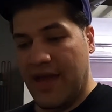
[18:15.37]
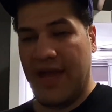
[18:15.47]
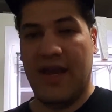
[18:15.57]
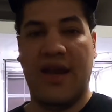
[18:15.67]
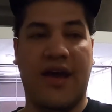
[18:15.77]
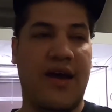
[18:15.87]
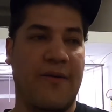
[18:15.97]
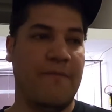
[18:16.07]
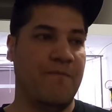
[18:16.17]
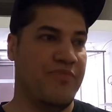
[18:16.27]
And
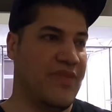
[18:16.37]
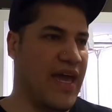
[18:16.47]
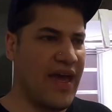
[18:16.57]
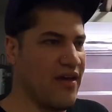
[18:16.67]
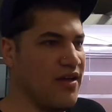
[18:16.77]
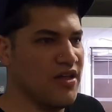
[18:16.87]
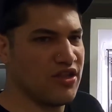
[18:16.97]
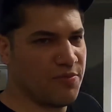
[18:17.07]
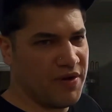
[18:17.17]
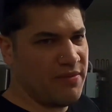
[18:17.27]
yeah,
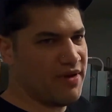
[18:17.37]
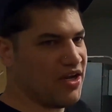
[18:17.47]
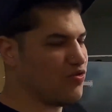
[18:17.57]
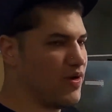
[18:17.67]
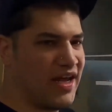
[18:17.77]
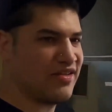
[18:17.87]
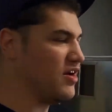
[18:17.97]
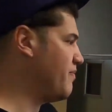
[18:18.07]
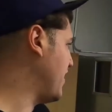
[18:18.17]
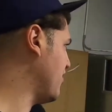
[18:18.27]
so pretty much when I
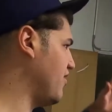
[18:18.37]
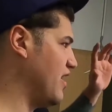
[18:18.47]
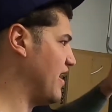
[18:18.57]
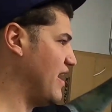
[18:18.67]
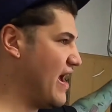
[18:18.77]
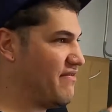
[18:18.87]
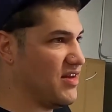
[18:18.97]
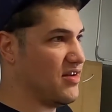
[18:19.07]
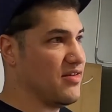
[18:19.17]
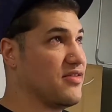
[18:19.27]
started powder coating, I didn't have
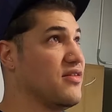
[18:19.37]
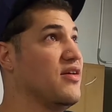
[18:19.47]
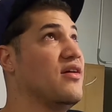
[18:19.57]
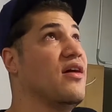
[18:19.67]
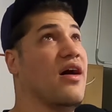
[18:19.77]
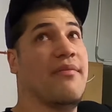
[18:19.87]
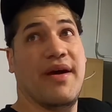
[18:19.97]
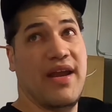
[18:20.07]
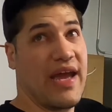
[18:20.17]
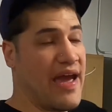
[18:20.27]
none of this. I
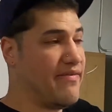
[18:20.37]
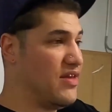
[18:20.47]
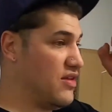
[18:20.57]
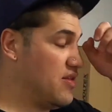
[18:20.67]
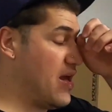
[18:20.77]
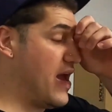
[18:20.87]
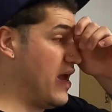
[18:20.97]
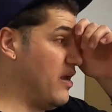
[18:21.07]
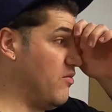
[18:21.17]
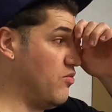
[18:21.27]
didn't have this.
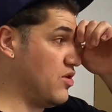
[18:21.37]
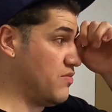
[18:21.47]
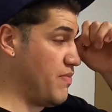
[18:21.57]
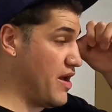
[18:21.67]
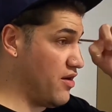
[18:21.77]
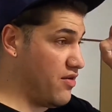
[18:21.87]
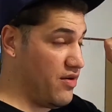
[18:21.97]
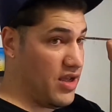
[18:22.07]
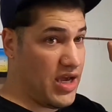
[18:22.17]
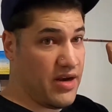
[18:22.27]
I was powder
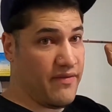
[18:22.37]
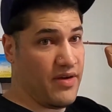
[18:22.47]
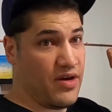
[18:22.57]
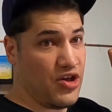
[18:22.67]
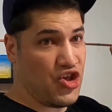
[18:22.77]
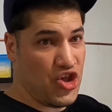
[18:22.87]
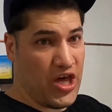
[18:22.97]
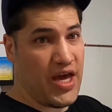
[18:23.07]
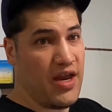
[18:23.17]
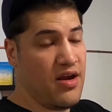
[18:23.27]
coating out of a
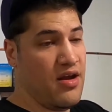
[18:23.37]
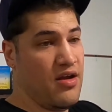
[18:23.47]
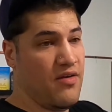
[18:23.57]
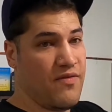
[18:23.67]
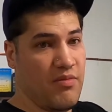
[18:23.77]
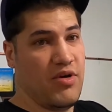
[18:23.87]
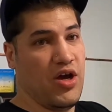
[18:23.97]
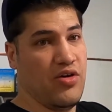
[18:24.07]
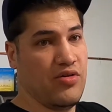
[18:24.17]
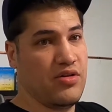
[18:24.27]
shed from
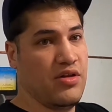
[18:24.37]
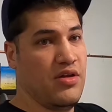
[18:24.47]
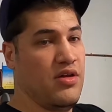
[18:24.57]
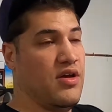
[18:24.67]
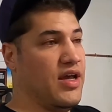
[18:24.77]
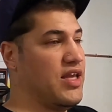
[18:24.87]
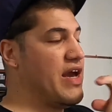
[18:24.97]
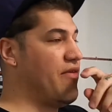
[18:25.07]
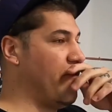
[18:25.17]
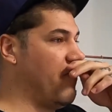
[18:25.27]
Lowe's. I think
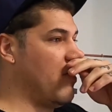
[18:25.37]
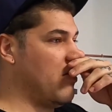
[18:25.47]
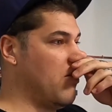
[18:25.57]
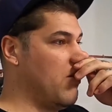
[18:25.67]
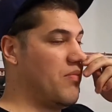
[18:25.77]
I have a photo.